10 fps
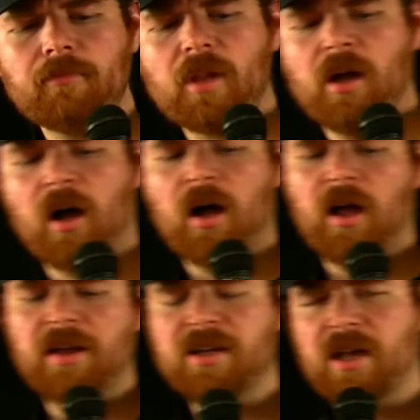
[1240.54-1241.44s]

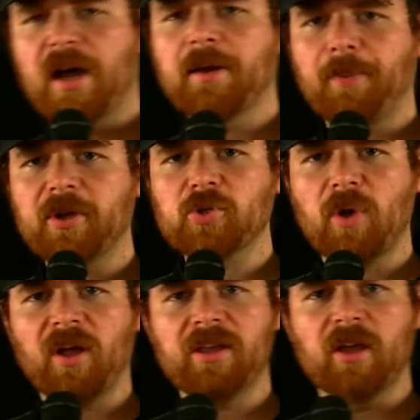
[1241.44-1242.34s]
And he kind of plays
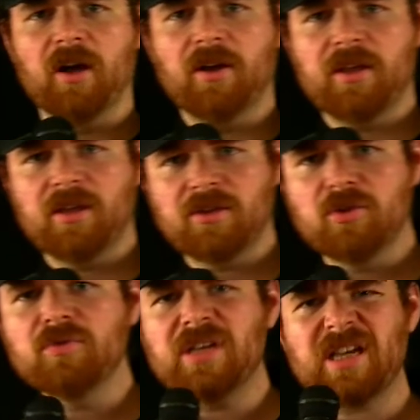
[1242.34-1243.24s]
well, a
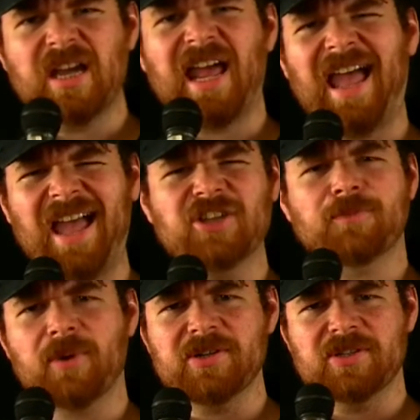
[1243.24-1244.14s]
unique kind of edge
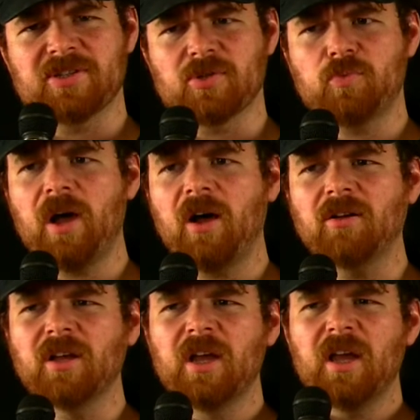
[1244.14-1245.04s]
presence as
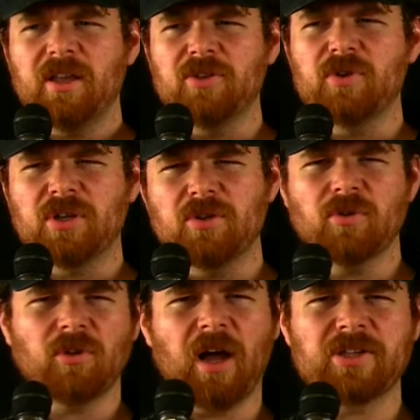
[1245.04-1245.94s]
well that you can
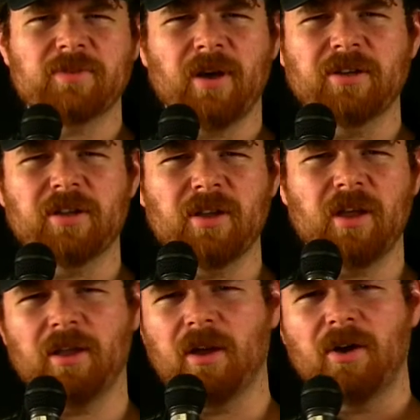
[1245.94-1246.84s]
utilize him on,
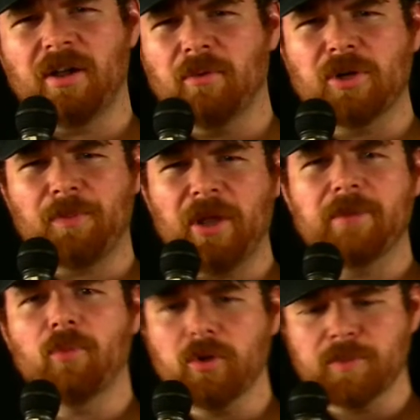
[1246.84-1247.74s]
when you're
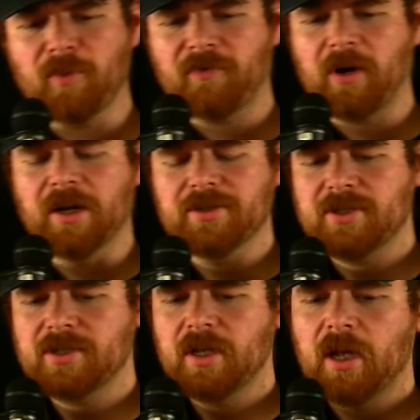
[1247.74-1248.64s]
playing multiple fronts.